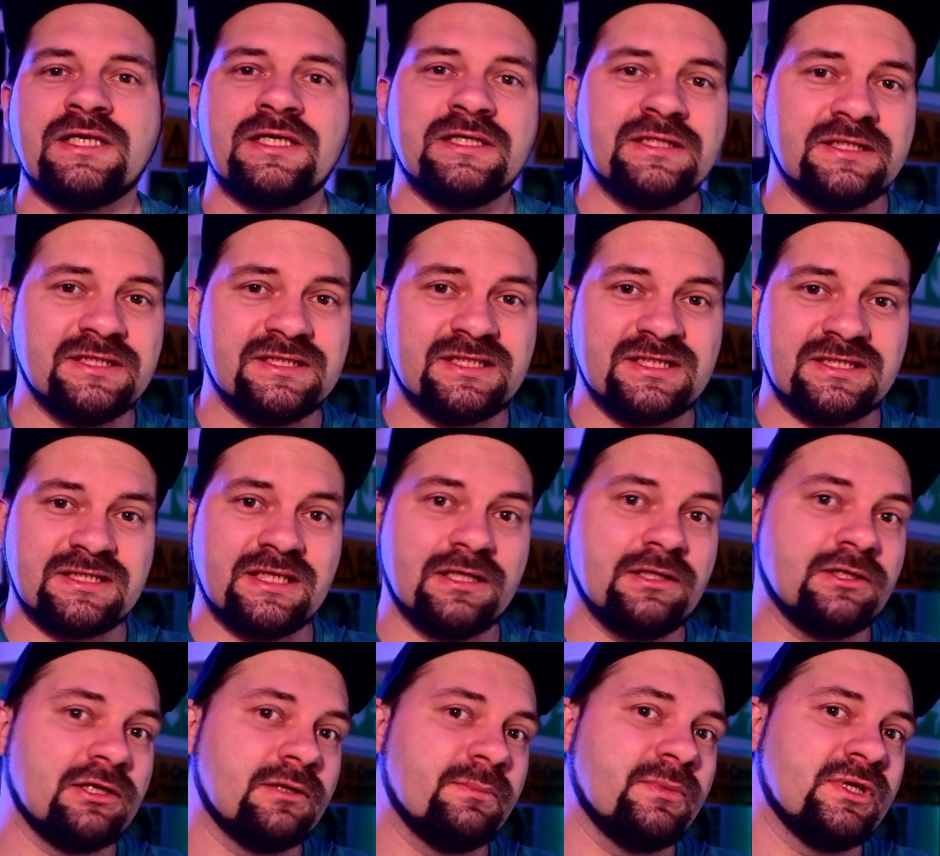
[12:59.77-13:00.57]
This is a
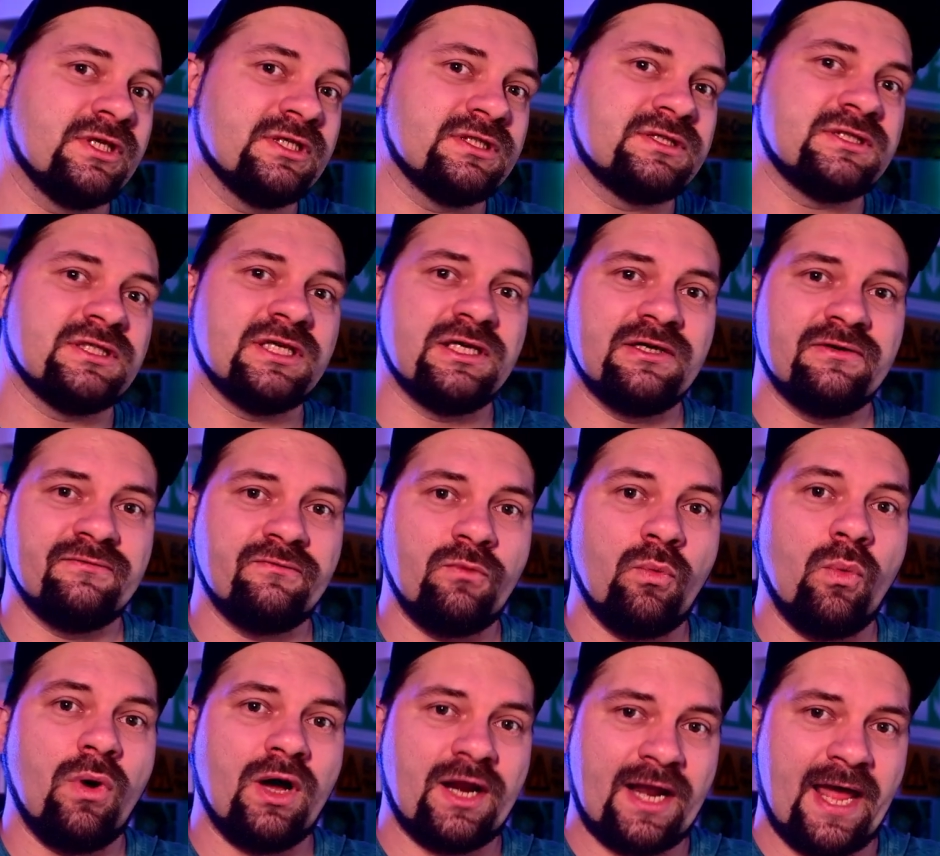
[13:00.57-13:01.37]
little bit of
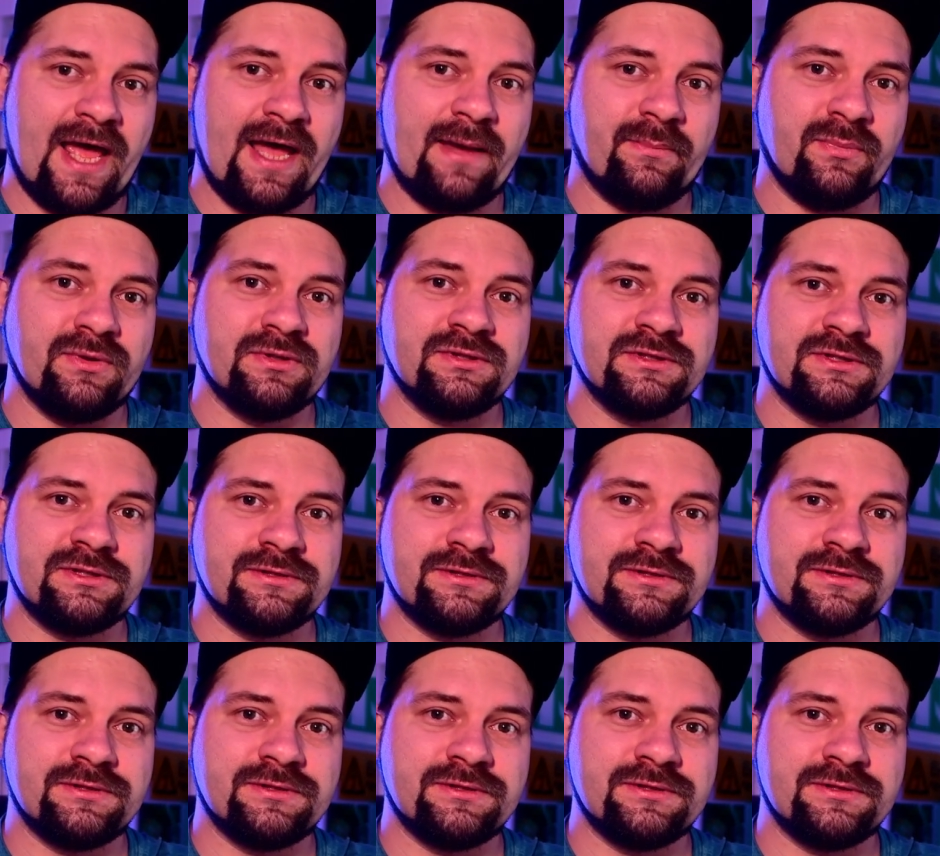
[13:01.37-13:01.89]
what happened.